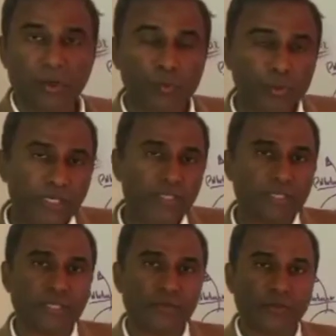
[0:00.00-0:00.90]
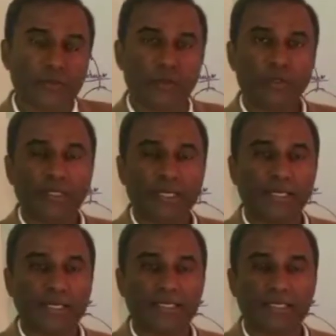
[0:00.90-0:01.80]
originally, if you go look at
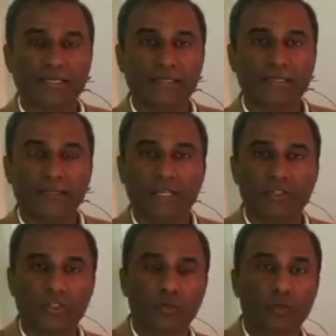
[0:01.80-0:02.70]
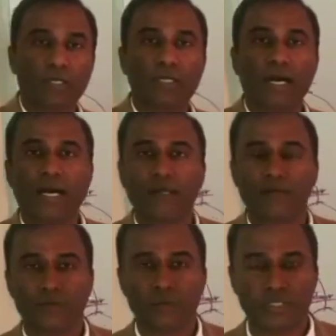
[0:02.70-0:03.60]
it, he said that the glaciers were not
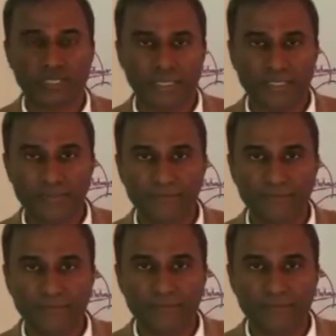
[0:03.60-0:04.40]
receding.